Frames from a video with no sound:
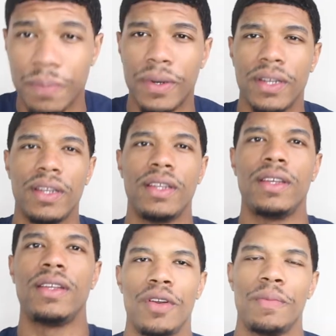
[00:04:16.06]
to put it
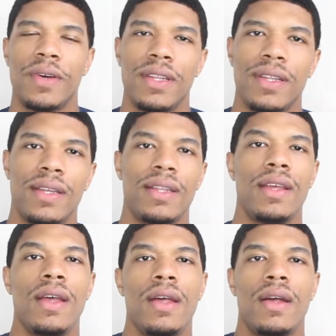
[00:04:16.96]

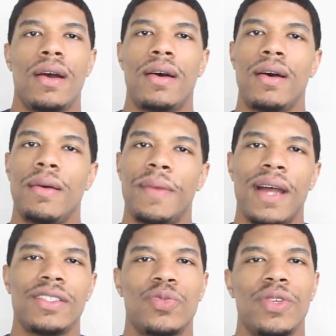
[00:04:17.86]
in,
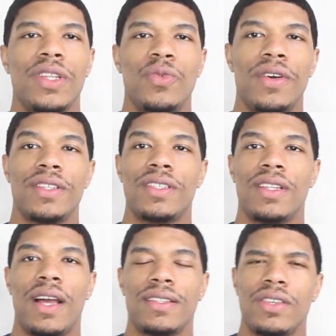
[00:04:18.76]
I just really wanted to
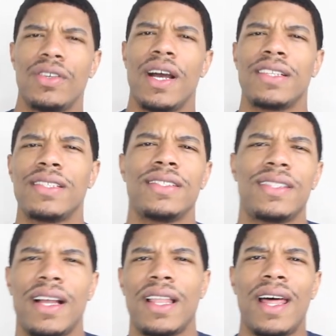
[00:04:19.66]
like tell you guys, because
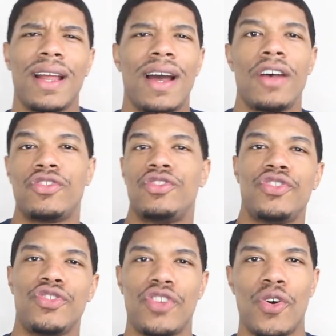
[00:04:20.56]
it's like a lot of guys
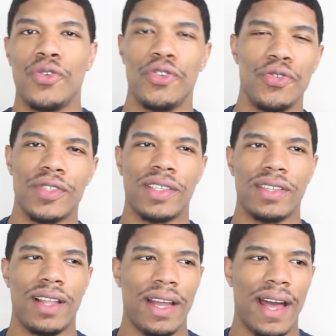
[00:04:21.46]
just don't use
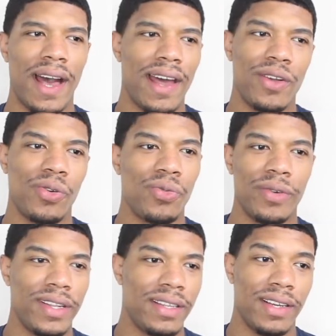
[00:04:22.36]
it. Like I
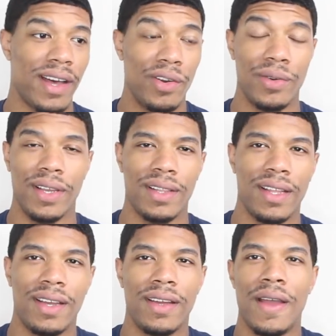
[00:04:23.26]
don't get
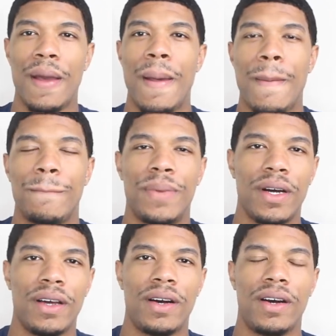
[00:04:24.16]
that.
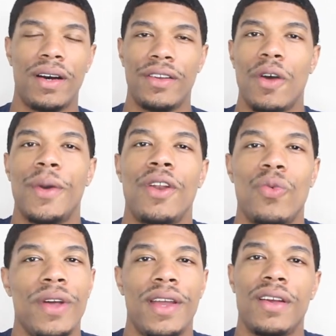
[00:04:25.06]
But no matter
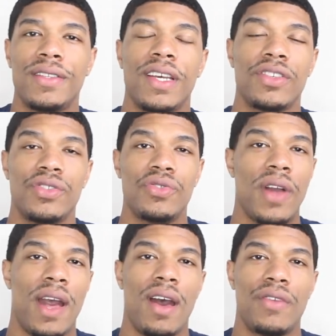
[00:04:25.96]
what hair texture you
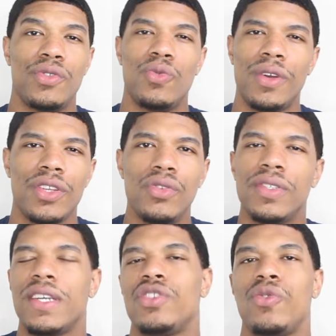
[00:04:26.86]
have, you want to use
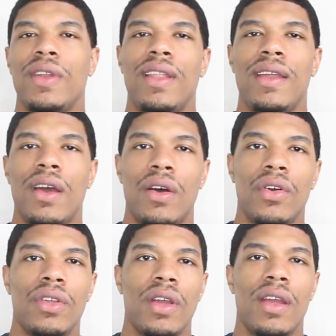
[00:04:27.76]
it because you want to lay
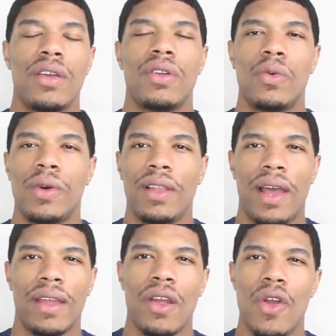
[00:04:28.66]
down your hair. You don't want
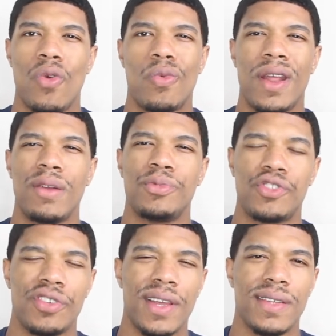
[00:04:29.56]
like random
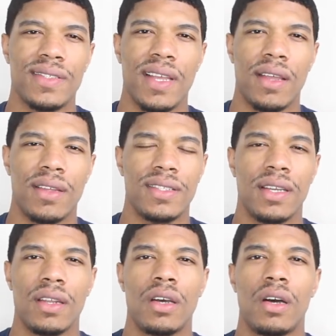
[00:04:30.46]
strands
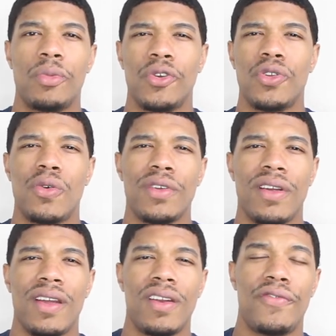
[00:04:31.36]
sticking up, or you don't want
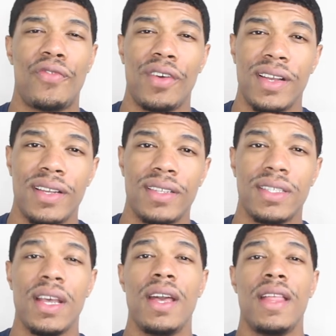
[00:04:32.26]
your hair to
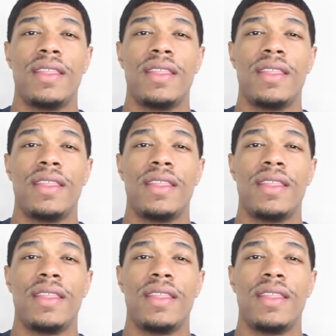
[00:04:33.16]
frizz.